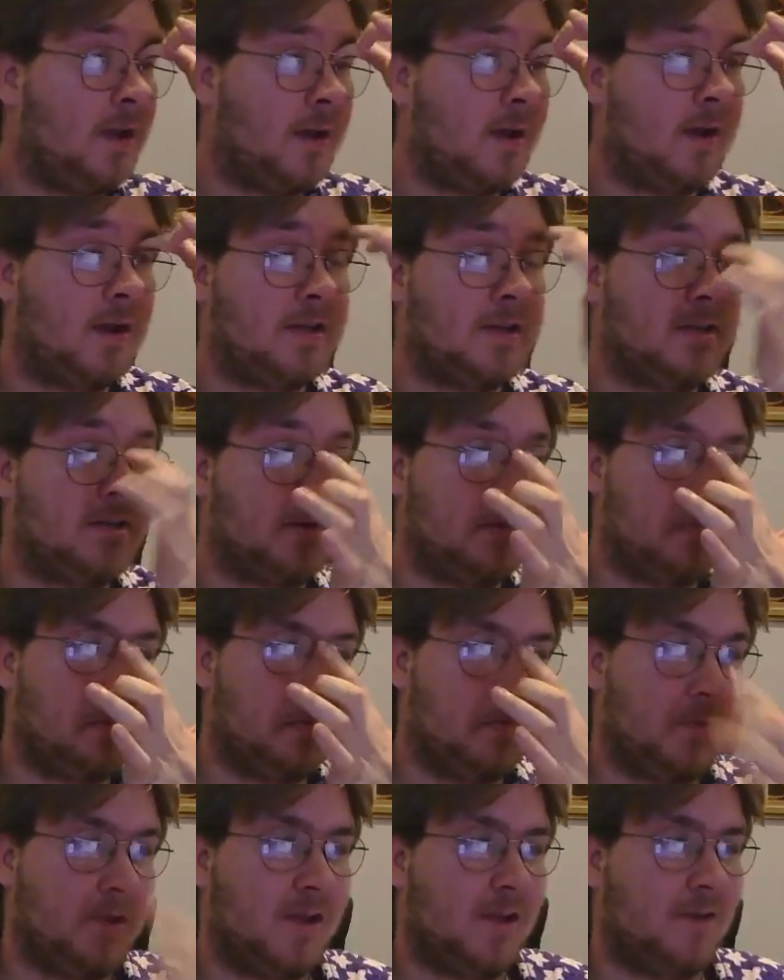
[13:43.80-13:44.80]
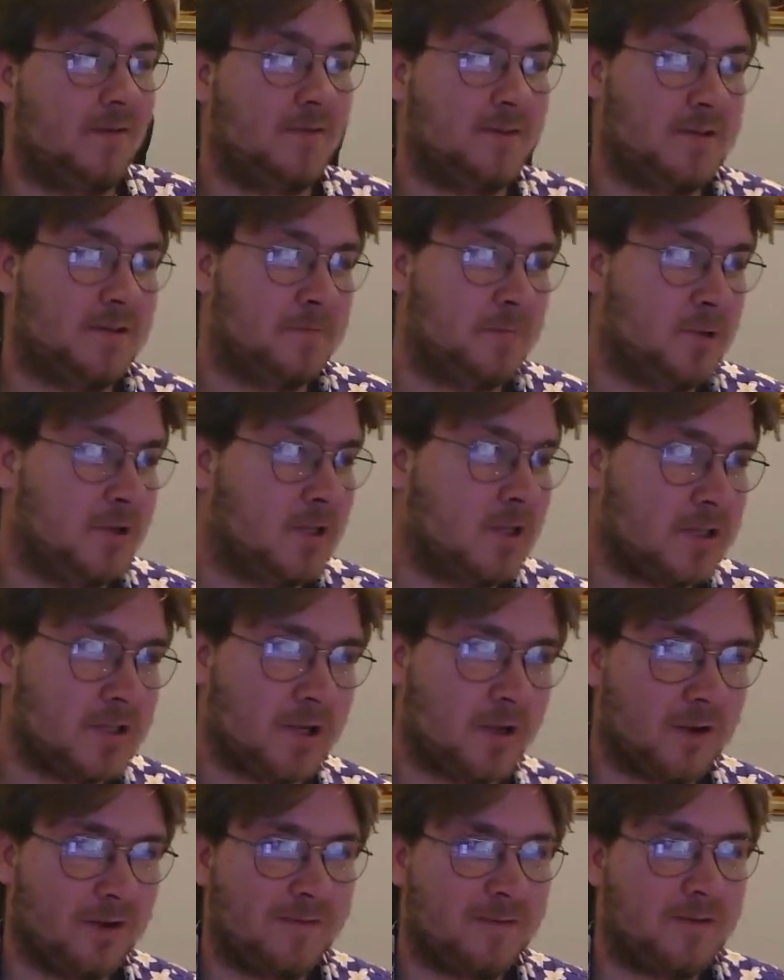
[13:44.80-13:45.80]
Just being able to put this
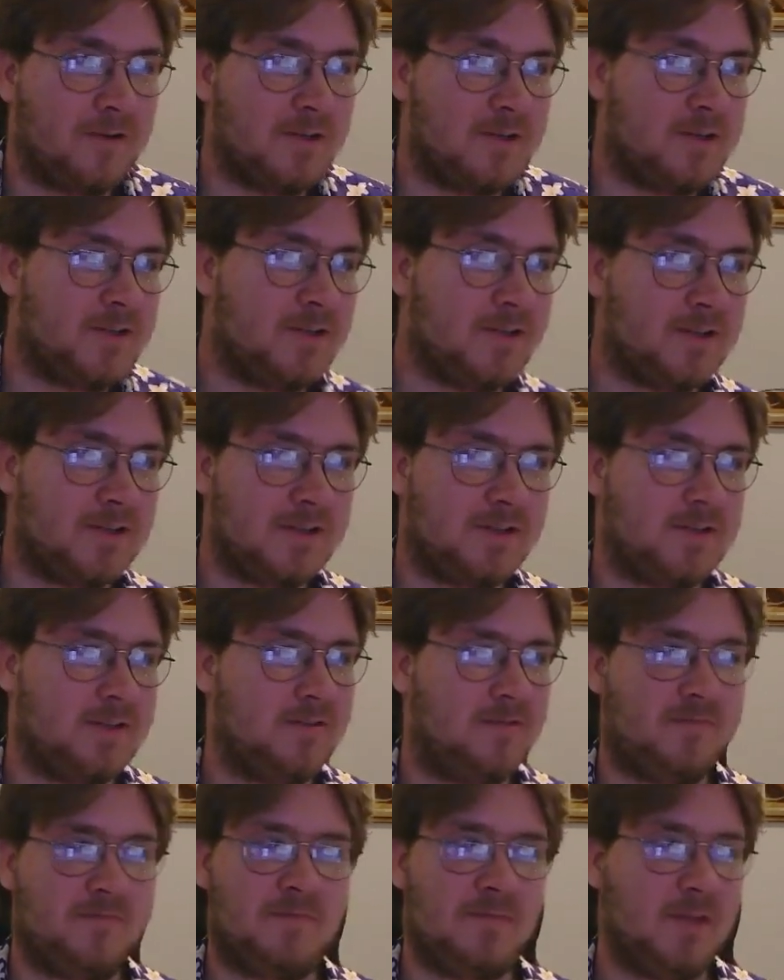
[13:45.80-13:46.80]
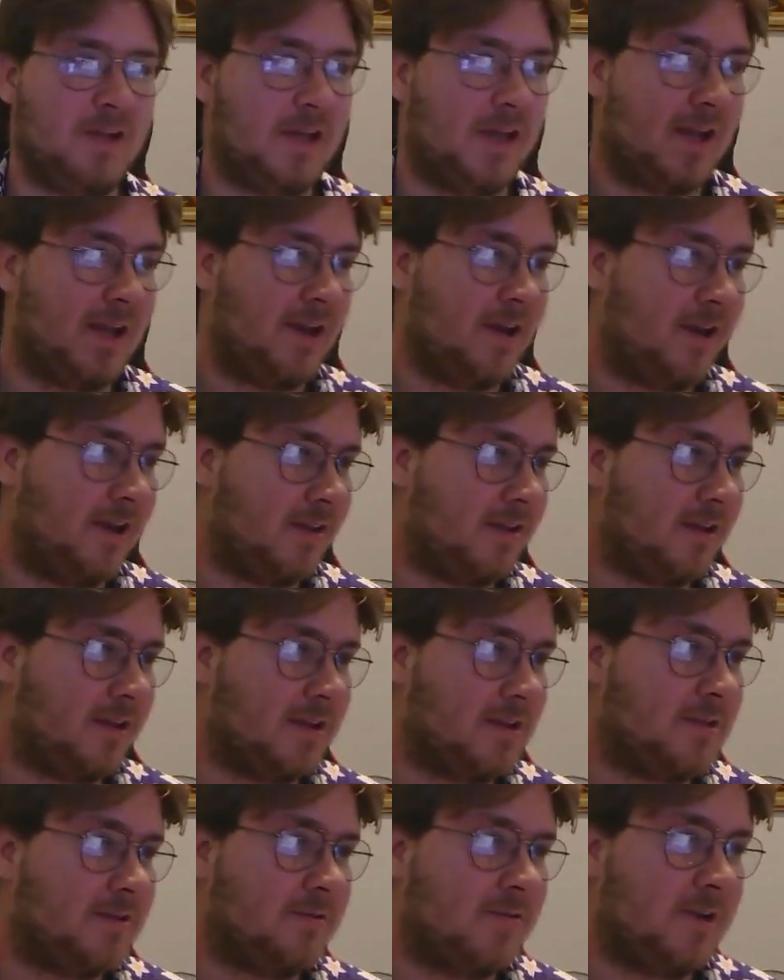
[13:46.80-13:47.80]
going first, just negate
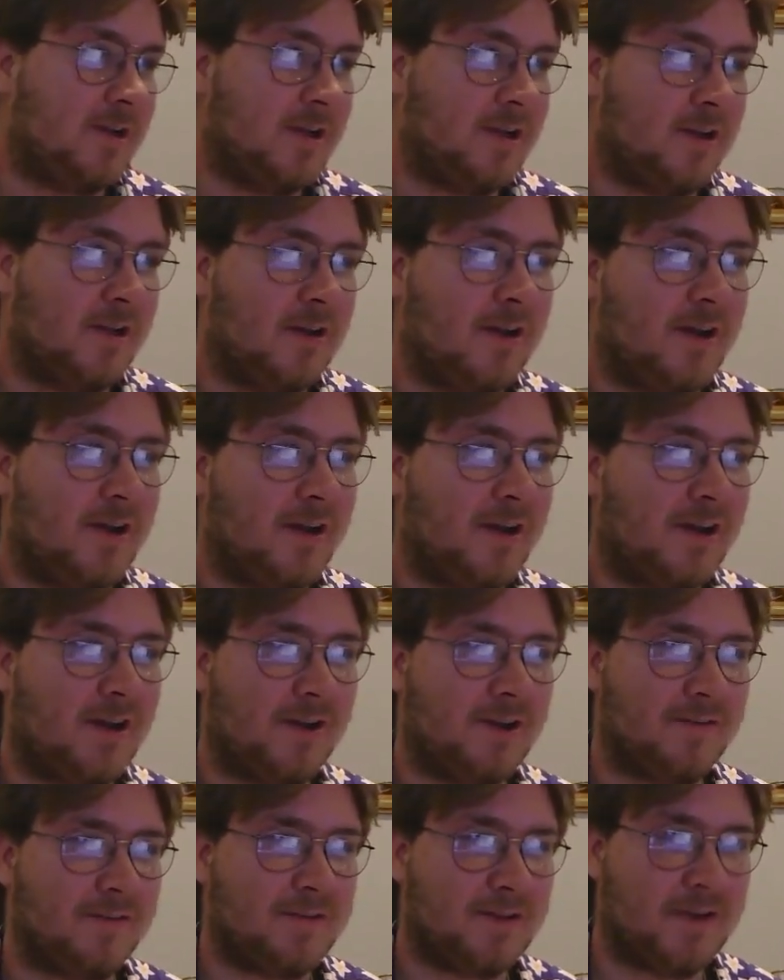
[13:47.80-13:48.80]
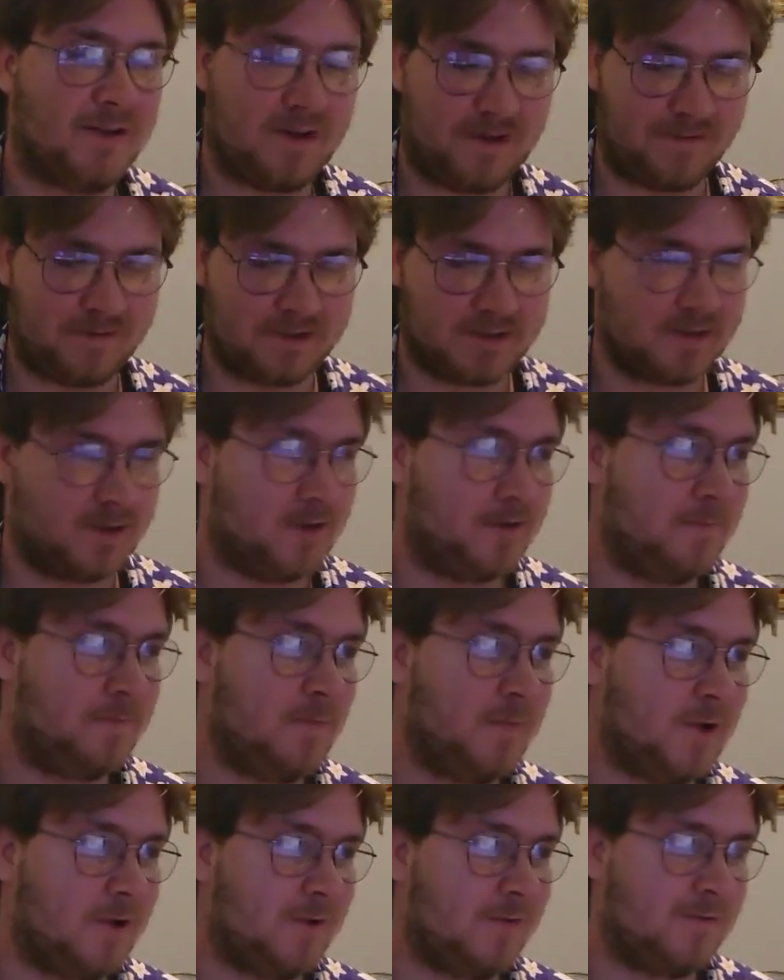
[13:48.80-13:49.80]
anything, it's really good. I love this card
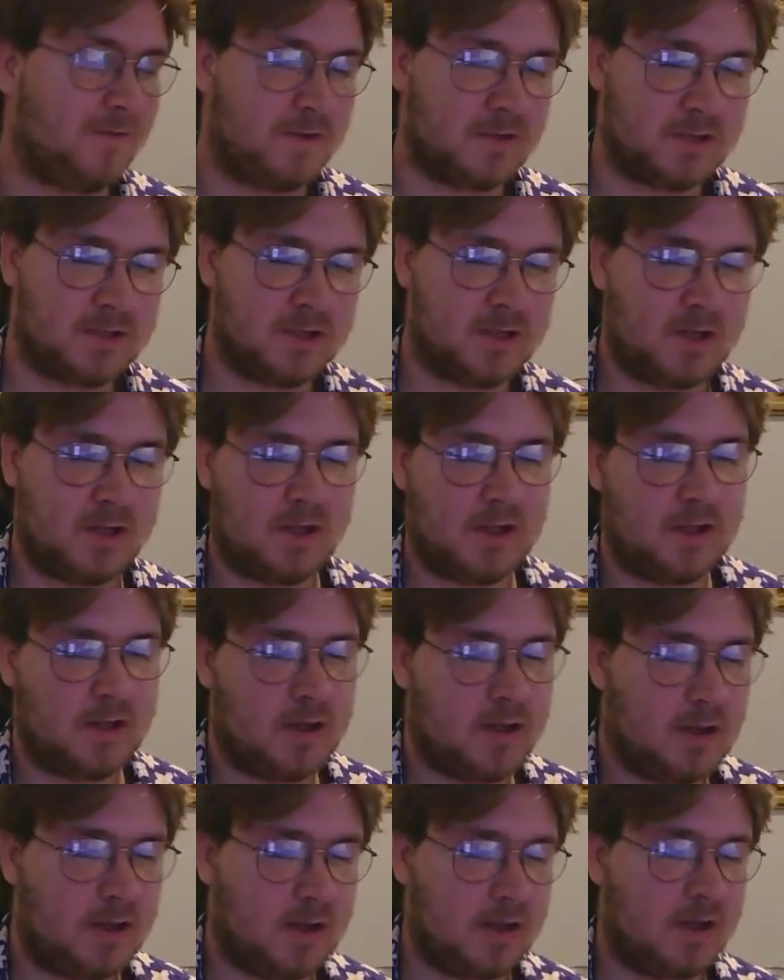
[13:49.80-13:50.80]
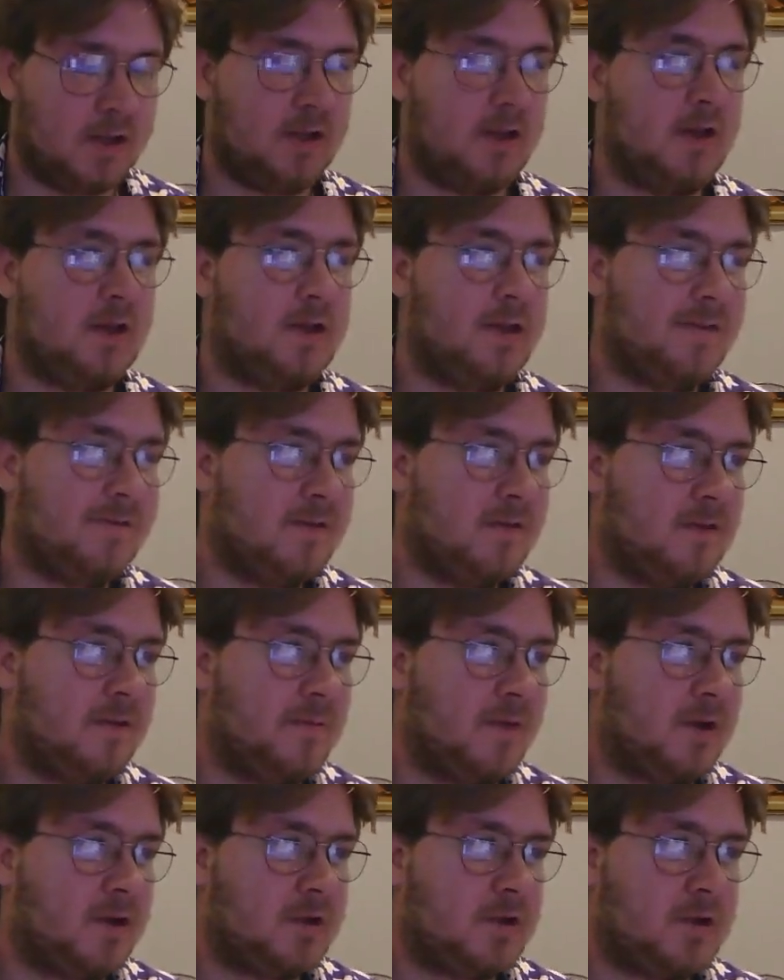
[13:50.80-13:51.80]
going first. And then Evenly
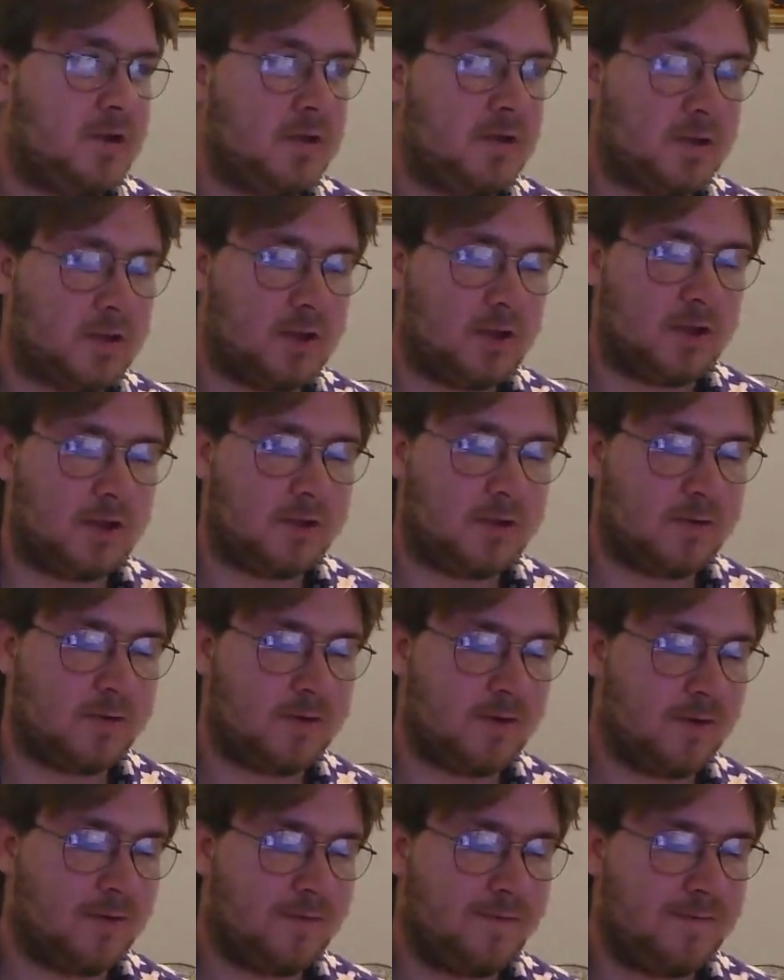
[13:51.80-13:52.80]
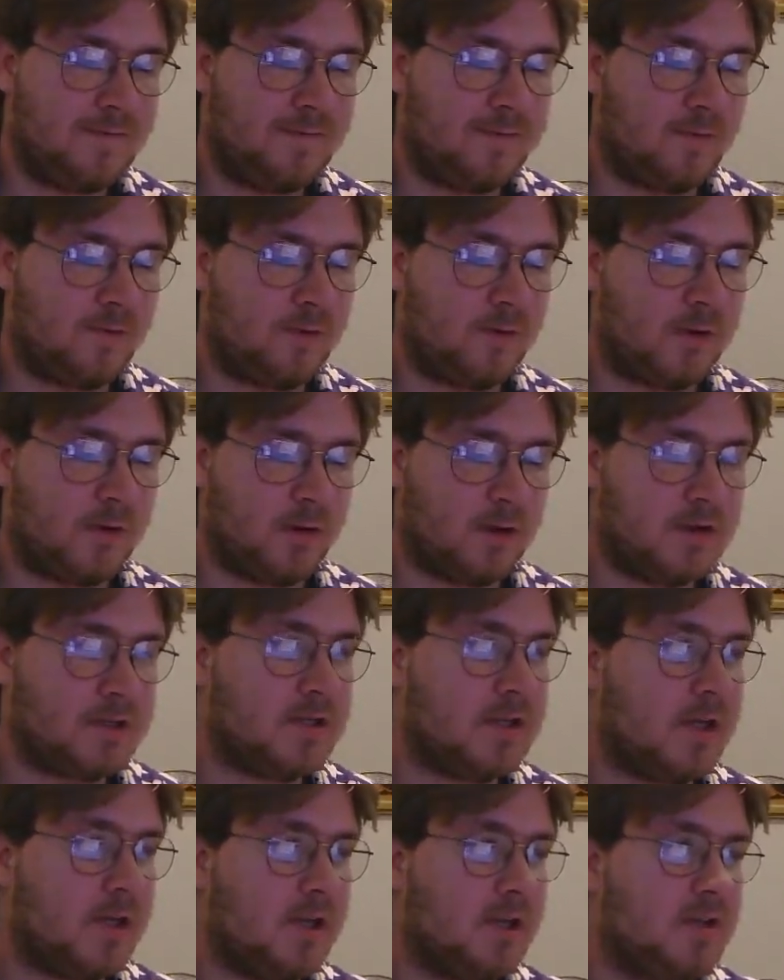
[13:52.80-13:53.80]
Matched, the 3 of for going
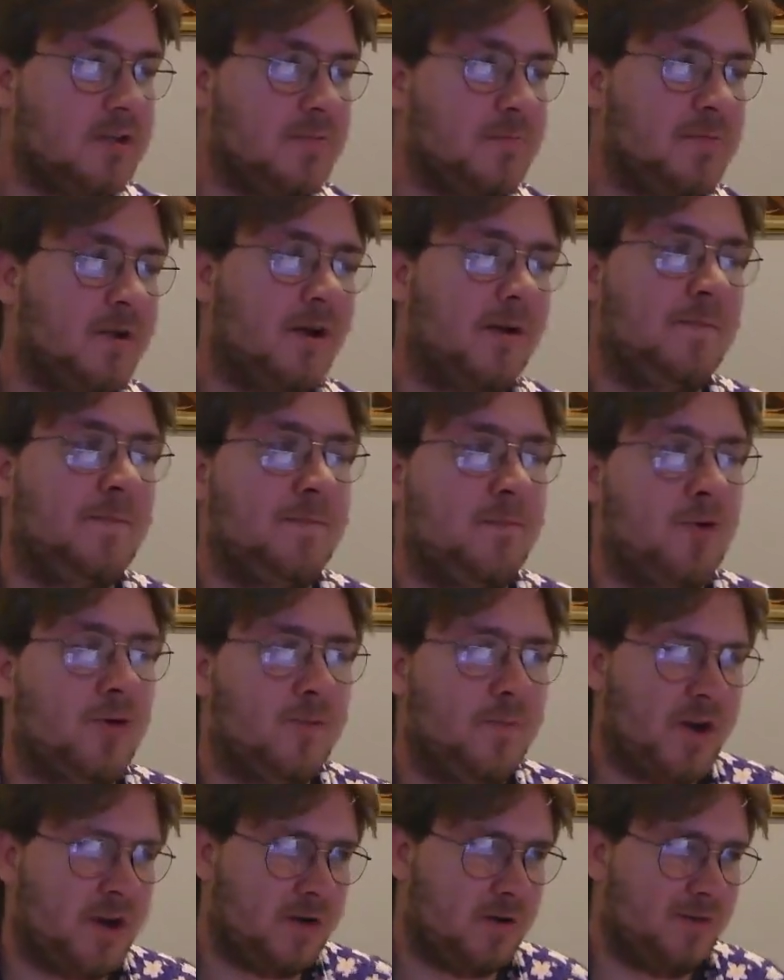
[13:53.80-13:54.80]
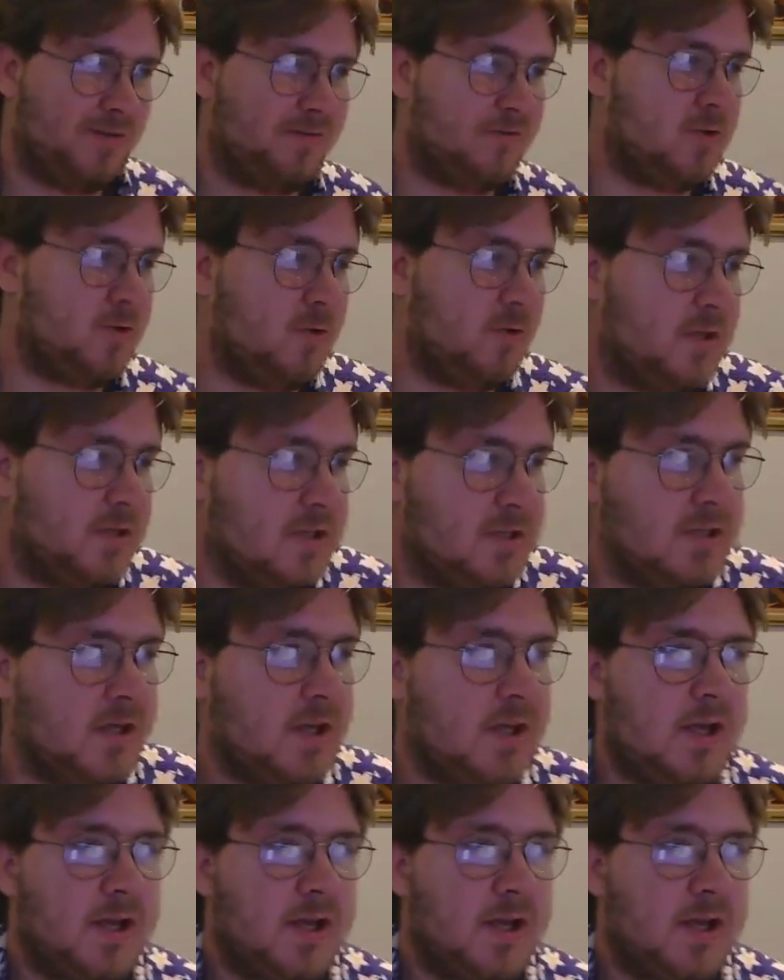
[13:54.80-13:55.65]
second. It's my board break of choice.